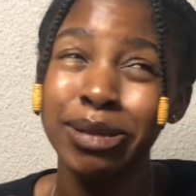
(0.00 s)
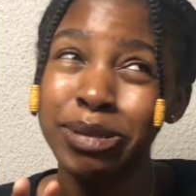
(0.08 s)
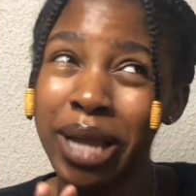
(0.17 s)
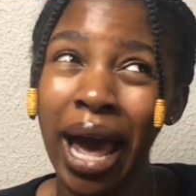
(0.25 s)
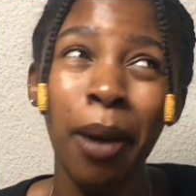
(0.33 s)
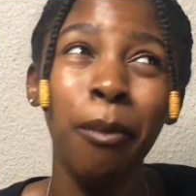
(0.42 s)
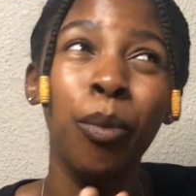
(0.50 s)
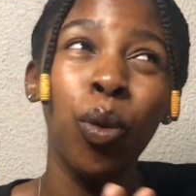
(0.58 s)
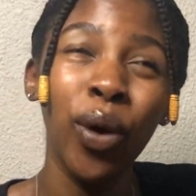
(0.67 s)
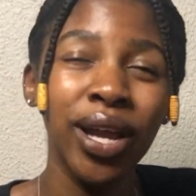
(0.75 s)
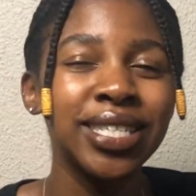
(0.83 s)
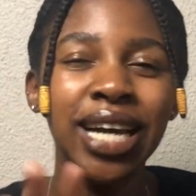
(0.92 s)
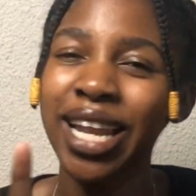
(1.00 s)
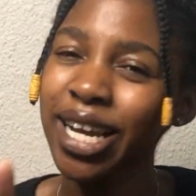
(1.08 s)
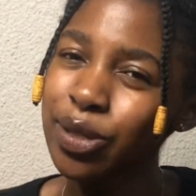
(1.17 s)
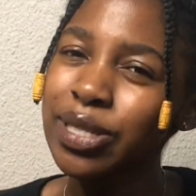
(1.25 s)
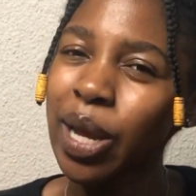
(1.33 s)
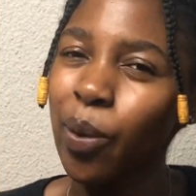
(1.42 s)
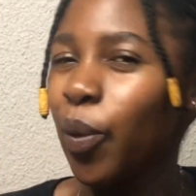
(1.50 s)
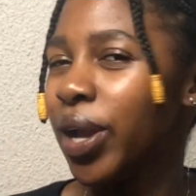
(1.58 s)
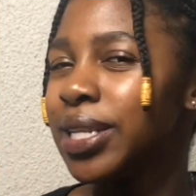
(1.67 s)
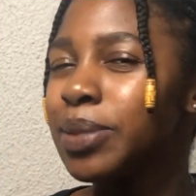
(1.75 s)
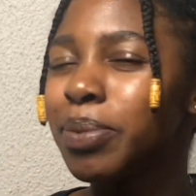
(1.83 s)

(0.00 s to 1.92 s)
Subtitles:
Damp, wet. I like to say wet,